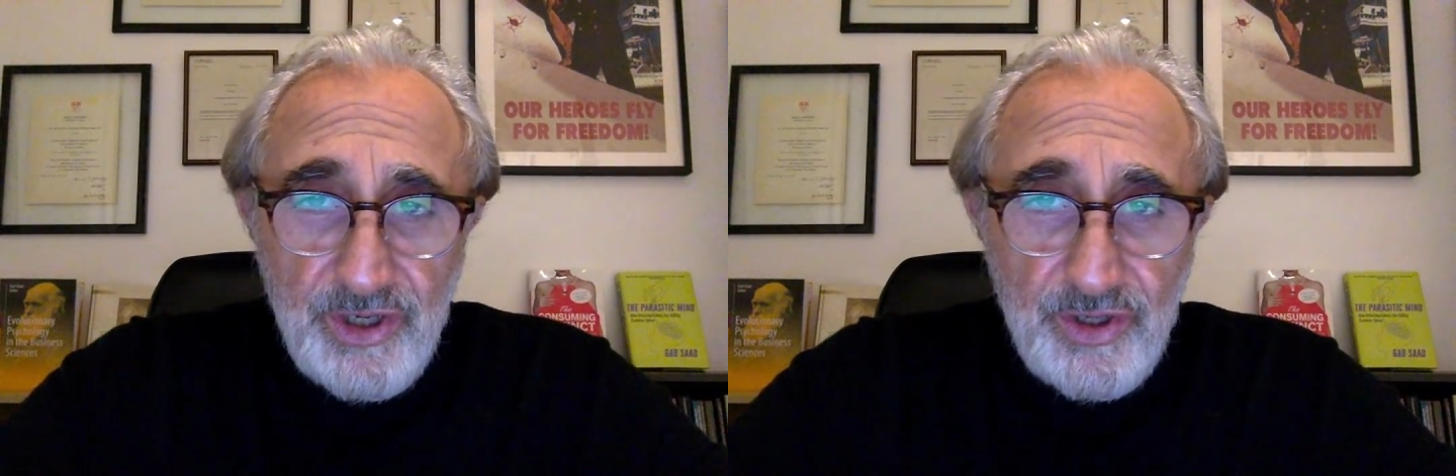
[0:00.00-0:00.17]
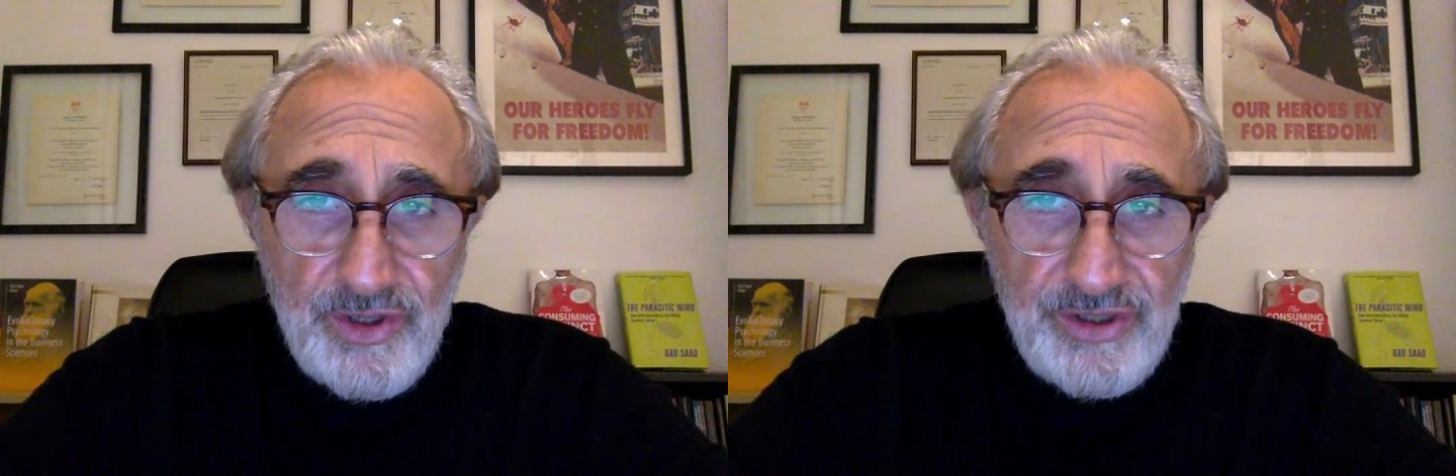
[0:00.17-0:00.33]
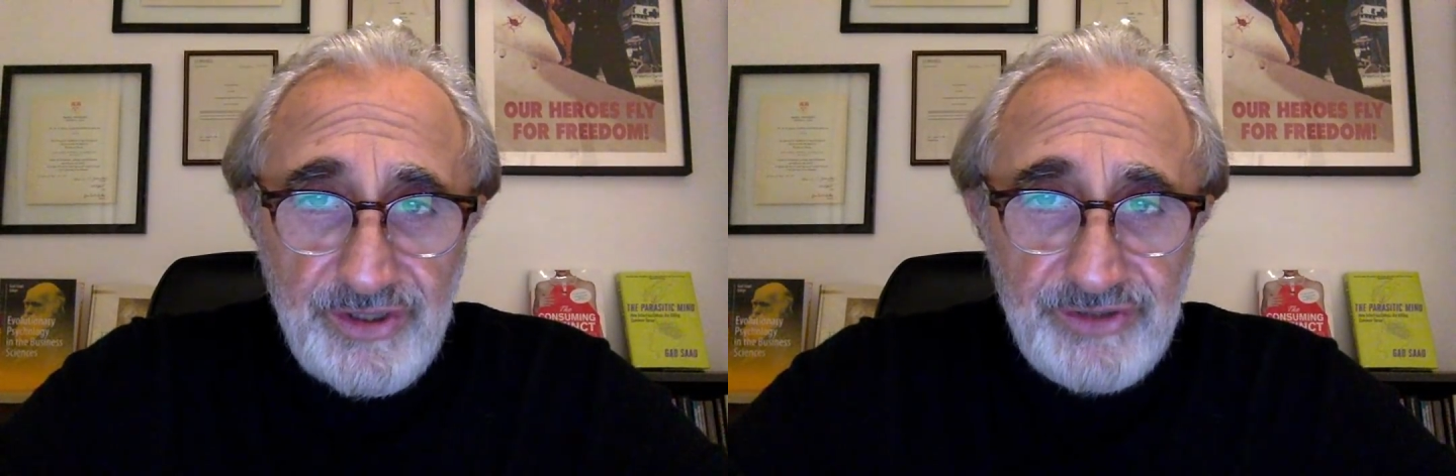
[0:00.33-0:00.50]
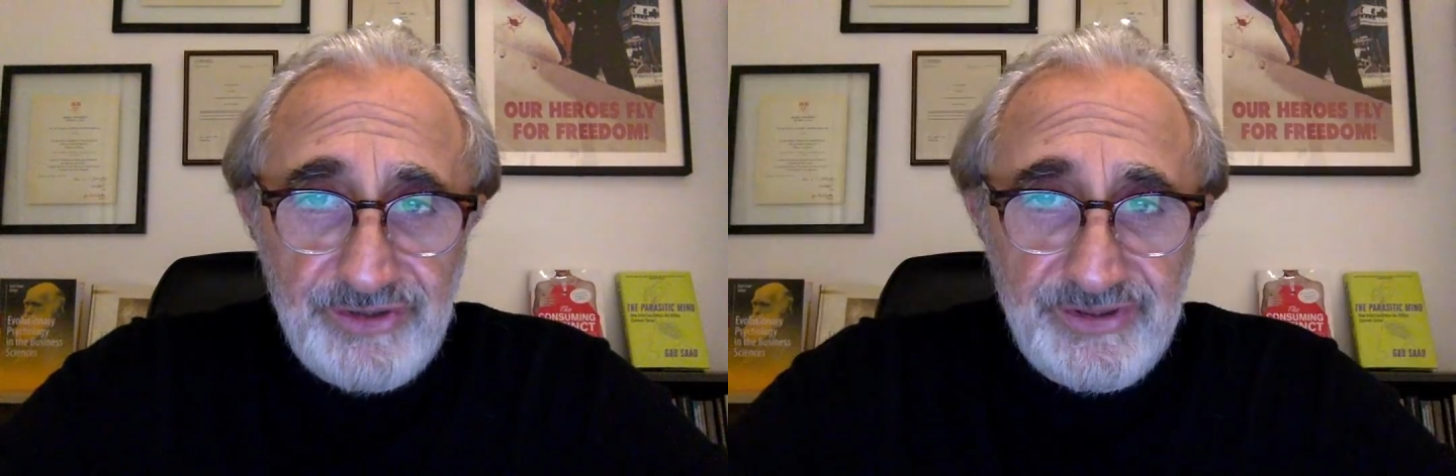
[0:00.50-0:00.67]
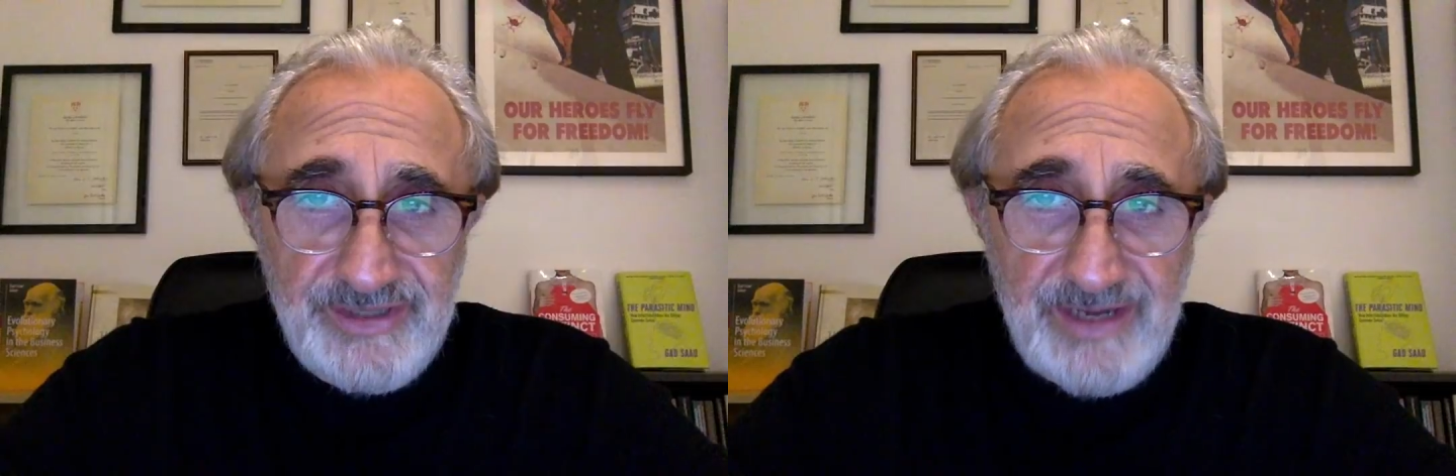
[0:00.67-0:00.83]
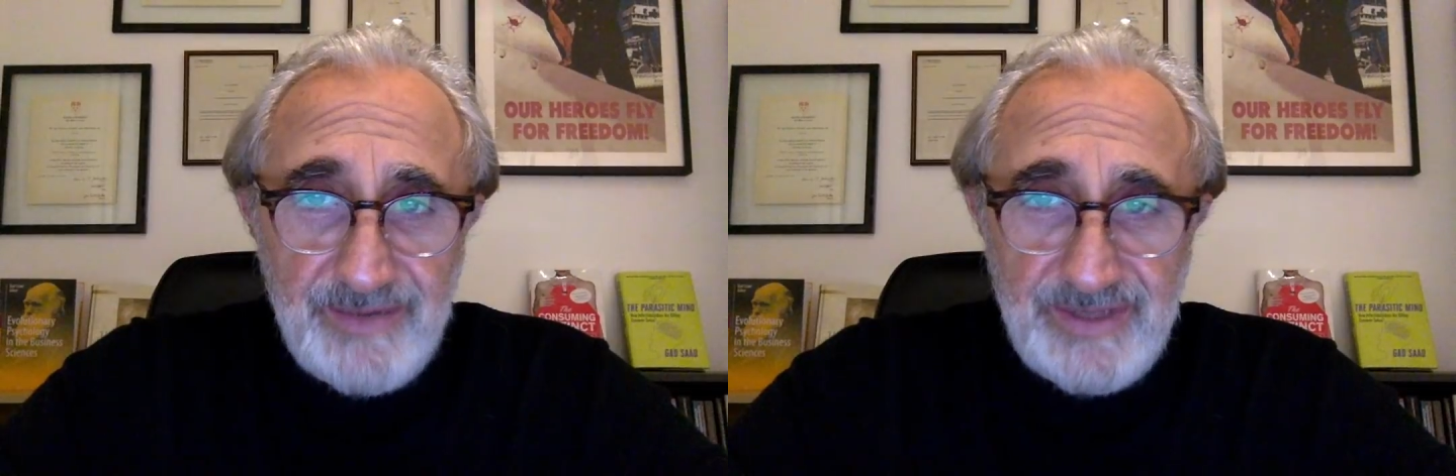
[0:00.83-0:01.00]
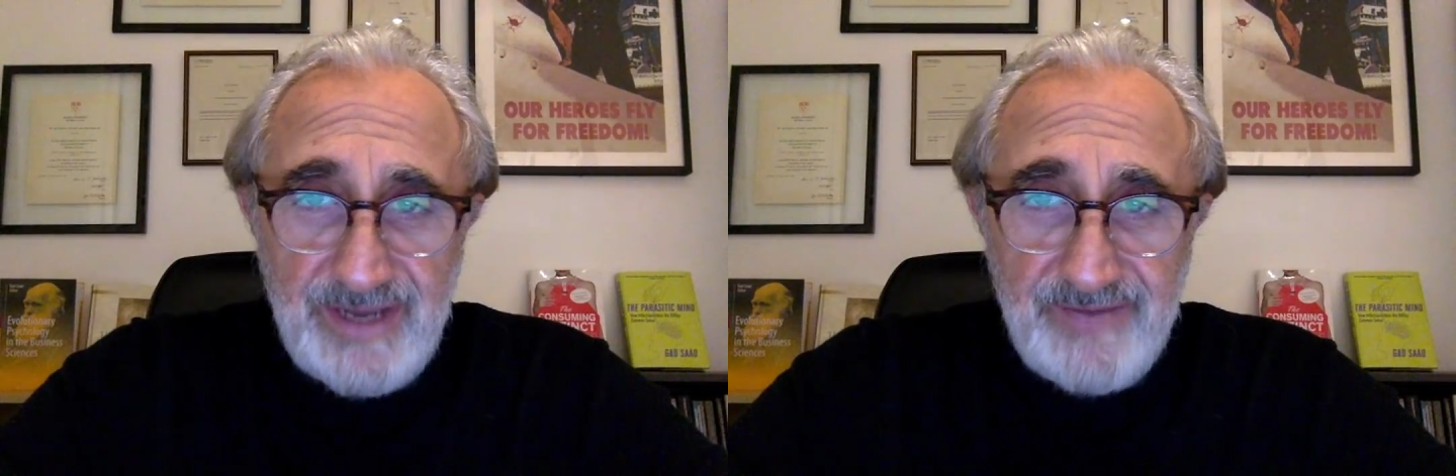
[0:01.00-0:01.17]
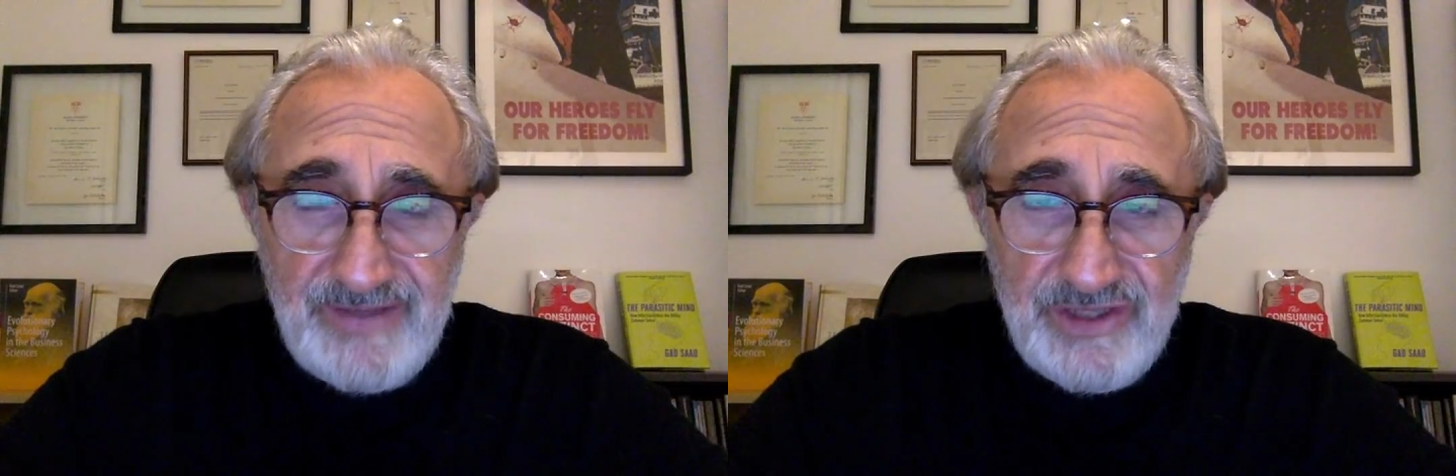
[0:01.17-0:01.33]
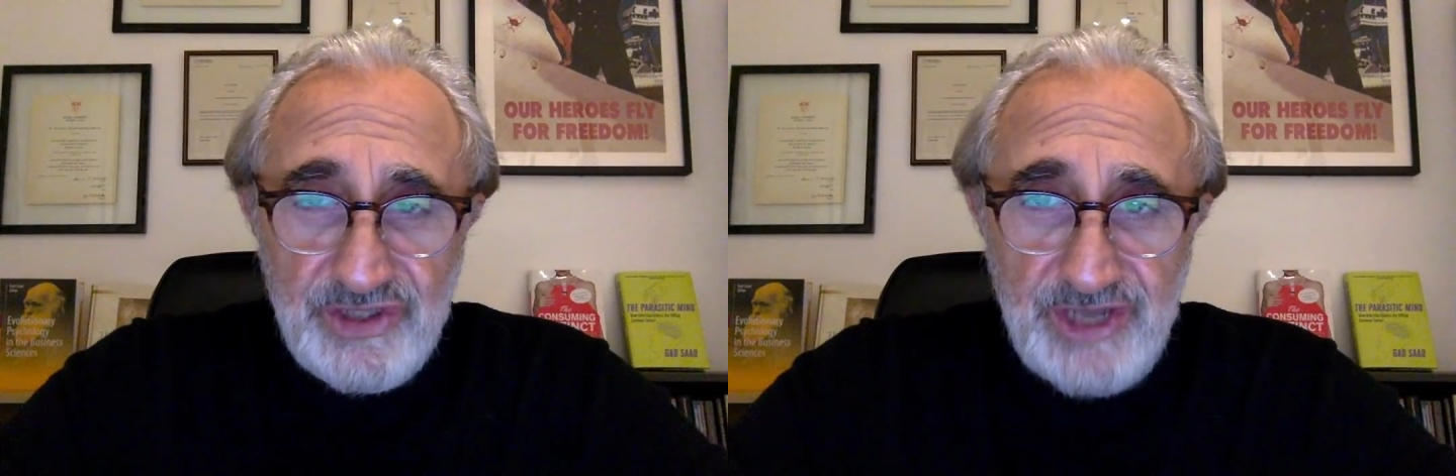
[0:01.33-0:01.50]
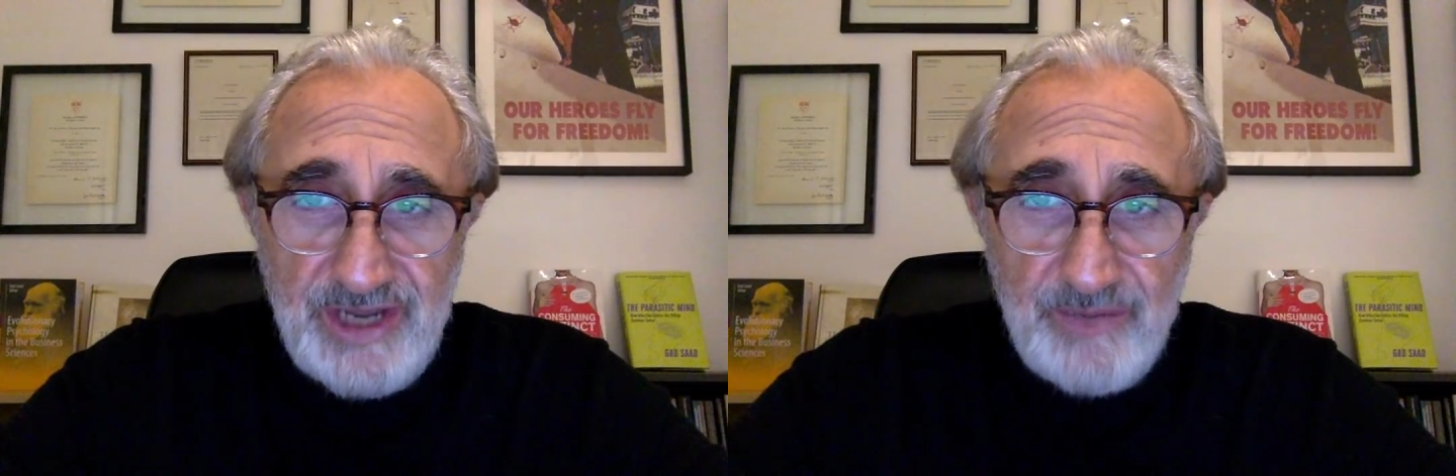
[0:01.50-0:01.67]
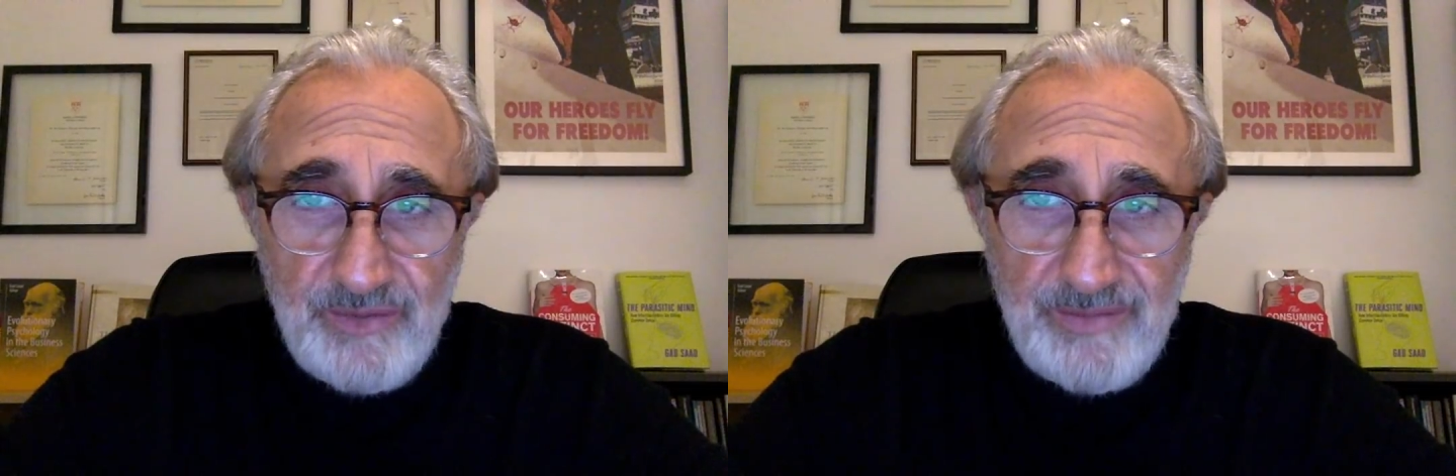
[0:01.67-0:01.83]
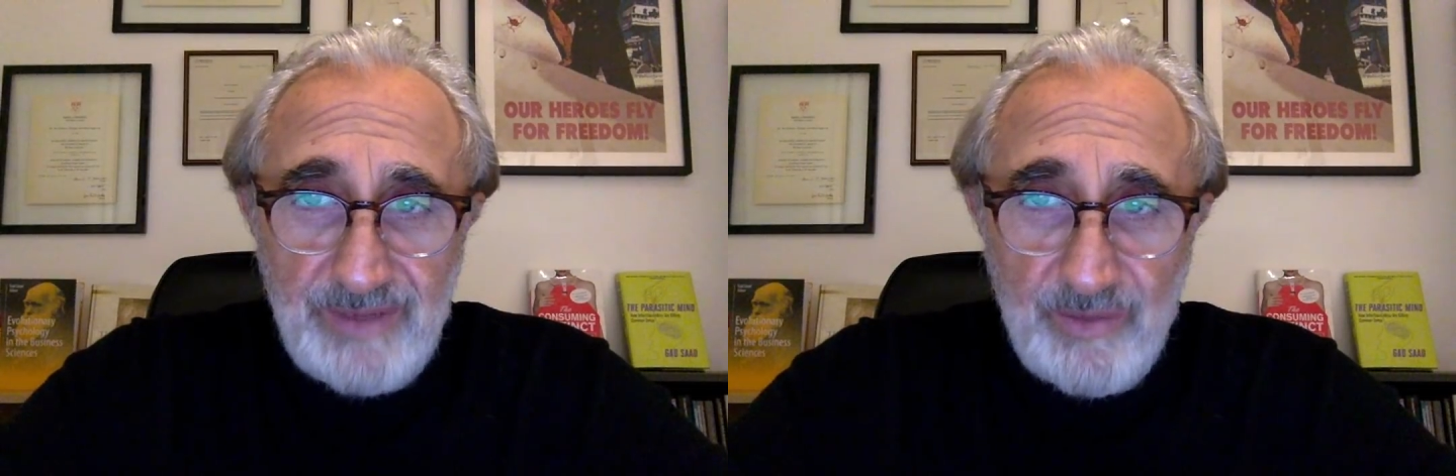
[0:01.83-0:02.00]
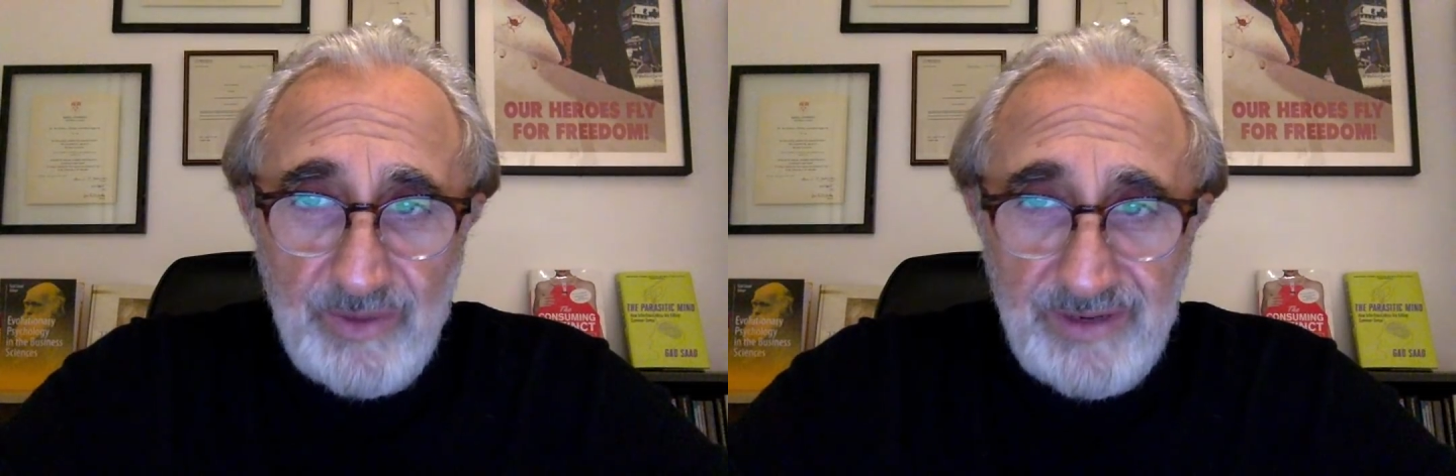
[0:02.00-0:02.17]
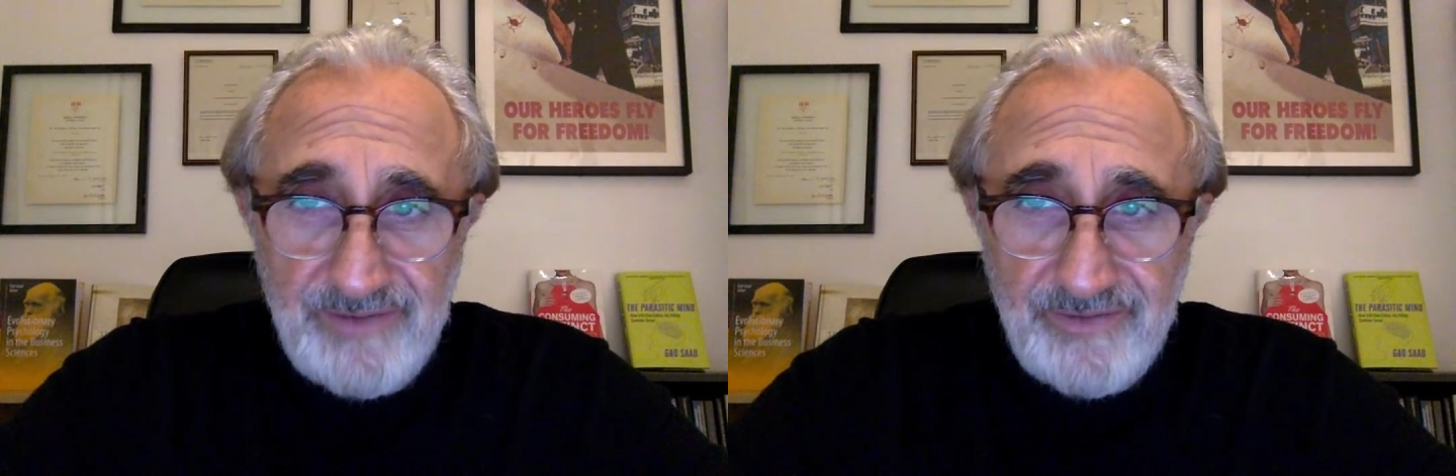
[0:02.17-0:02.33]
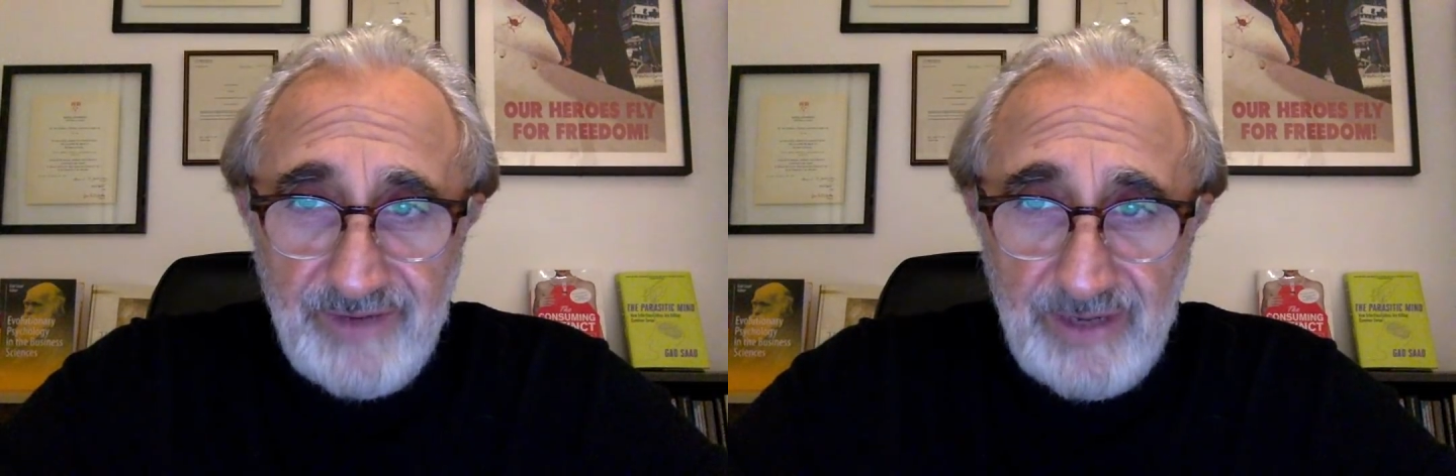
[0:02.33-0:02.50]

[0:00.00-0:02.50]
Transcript: Earlier today, I was having a chat with my wife.